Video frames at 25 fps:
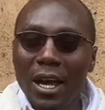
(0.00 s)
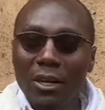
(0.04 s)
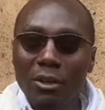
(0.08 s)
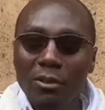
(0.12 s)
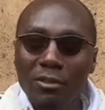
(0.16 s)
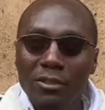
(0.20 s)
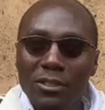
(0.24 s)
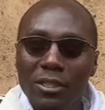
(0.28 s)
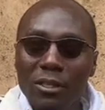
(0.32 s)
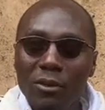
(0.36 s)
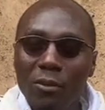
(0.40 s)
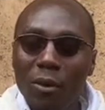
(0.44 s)
I
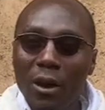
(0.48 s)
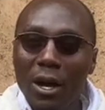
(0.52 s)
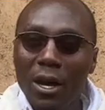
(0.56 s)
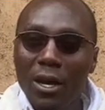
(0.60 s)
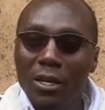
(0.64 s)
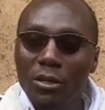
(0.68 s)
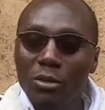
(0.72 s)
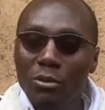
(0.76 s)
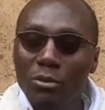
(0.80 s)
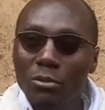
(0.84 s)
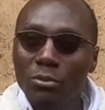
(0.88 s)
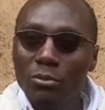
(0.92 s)
don't see why
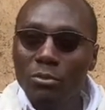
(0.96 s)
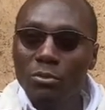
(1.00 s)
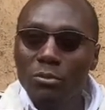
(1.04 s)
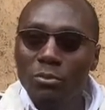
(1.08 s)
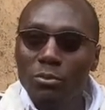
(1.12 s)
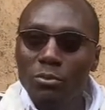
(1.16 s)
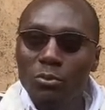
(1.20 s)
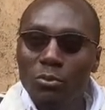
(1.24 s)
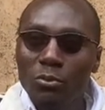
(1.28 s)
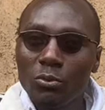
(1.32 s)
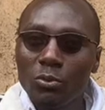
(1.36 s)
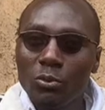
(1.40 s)
you
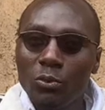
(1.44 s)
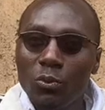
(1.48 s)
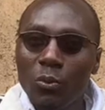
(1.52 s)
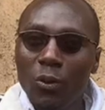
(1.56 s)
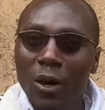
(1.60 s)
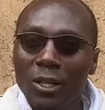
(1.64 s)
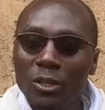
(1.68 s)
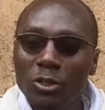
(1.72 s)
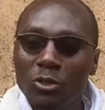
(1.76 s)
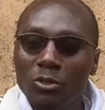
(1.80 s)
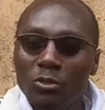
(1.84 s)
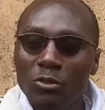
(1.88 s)

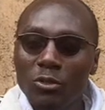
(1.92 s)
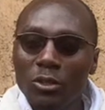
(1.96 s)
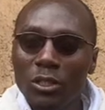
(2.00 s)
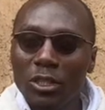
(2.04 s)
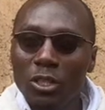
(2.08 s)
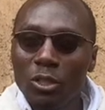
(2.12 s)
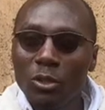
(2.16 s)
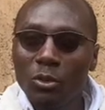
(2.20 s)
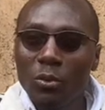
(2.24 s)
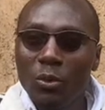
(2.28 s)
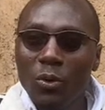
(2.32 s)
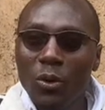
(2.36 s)
want to
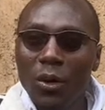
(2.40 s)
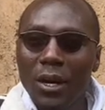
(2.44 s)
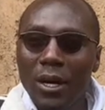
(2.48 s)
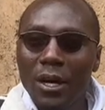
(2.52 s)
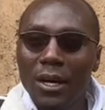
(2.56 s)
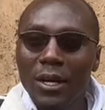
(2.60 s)
renew